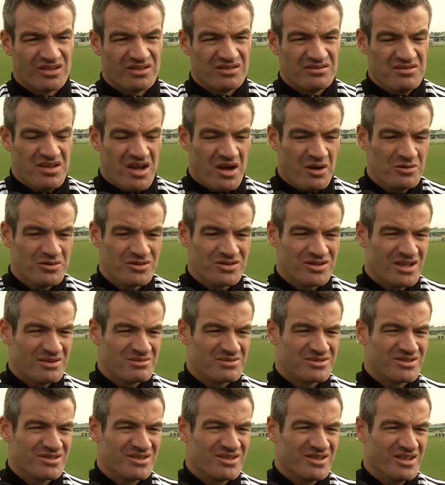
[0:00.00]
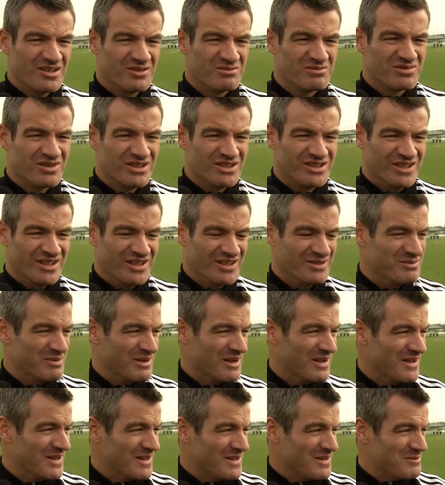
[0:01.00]
No, there's absolutely no pressure.
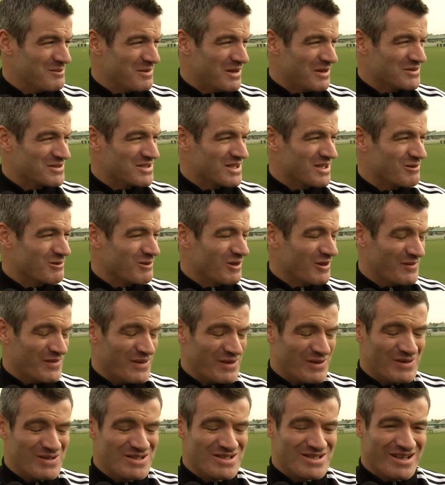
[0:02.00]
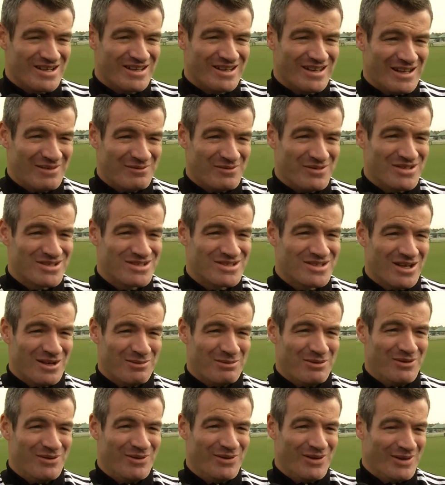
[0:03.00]
But I'll tell you what, if there is, I love this
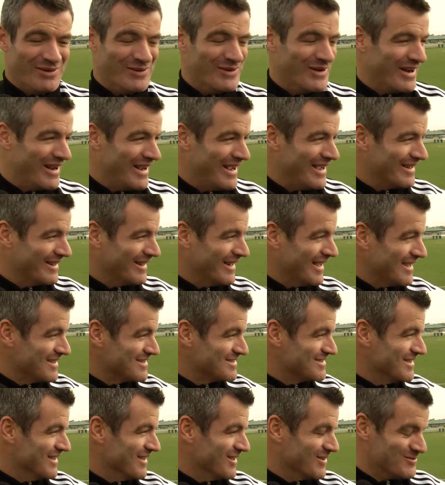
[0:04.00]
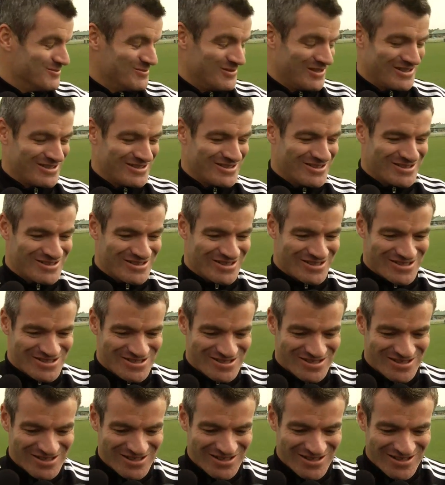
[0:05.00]
type of thing that I had last year. Oh, my
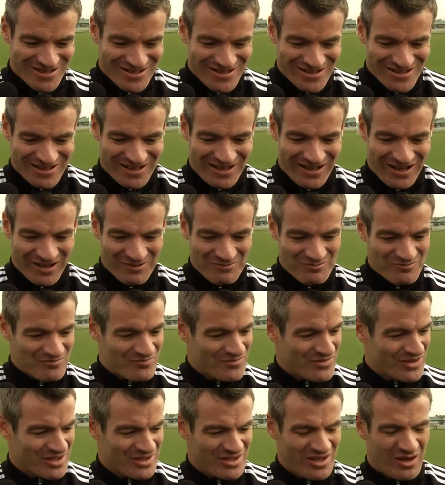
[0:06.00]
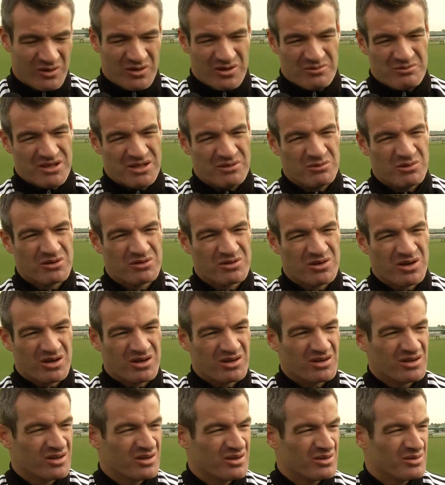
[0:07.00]
goodness. No, I mean, we've
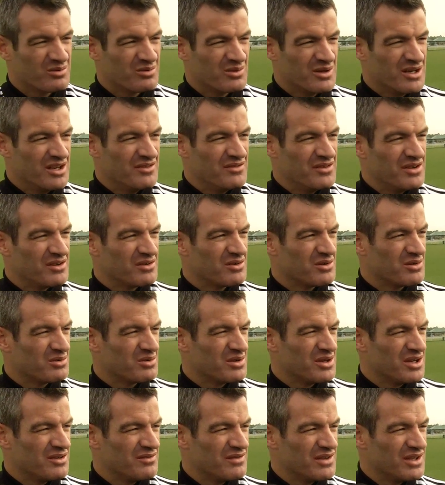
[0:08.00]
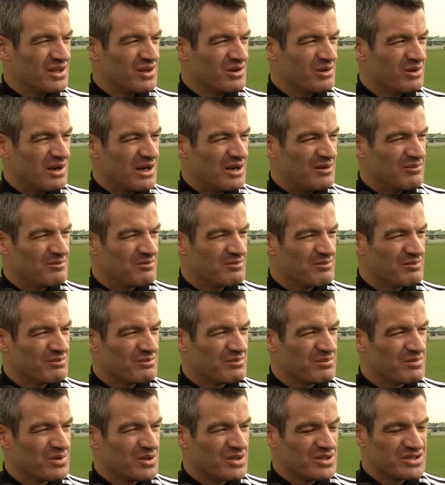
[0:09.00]
got, whenever you
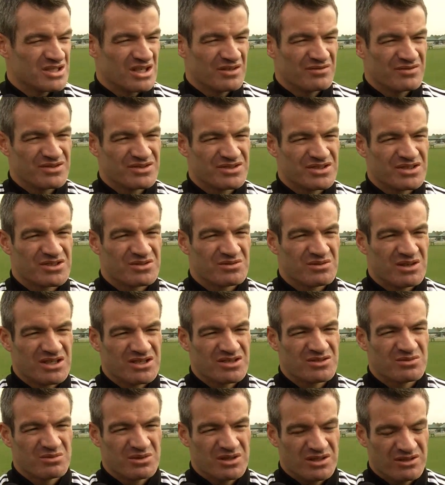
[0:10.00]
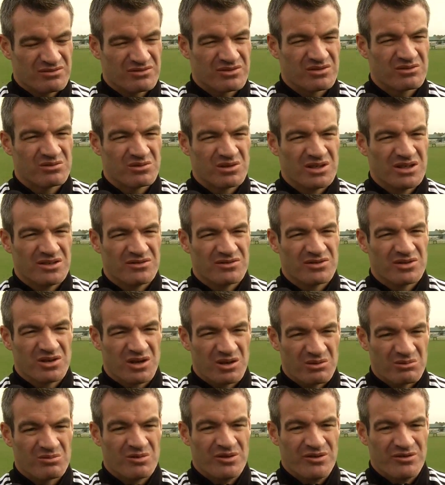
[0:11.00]
put yourself in a situation where
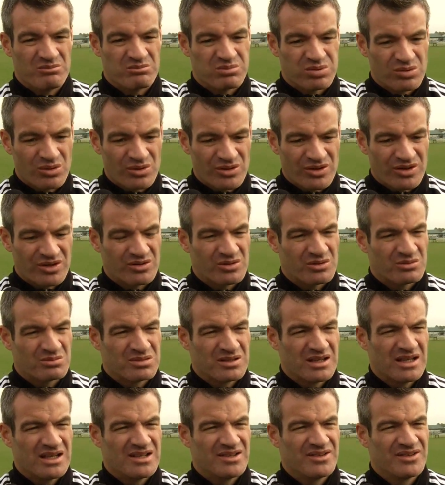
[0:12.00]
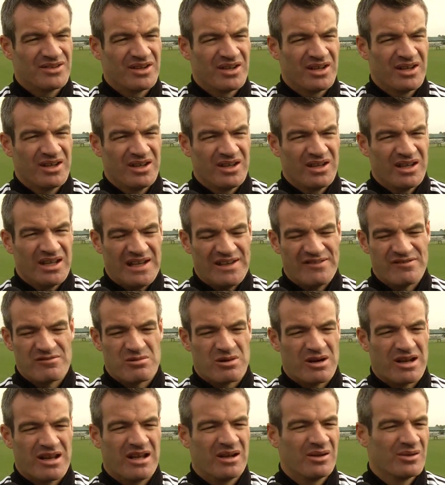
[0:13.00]
you've brought in good players,
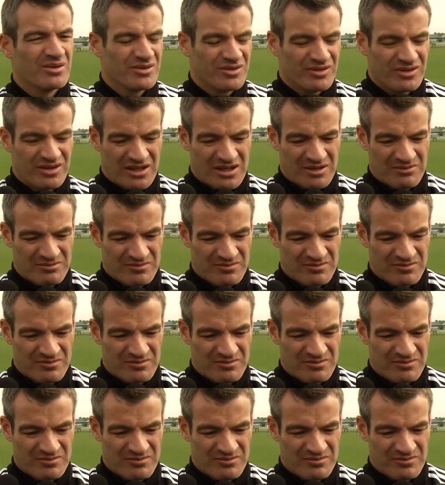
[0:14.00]
everybody else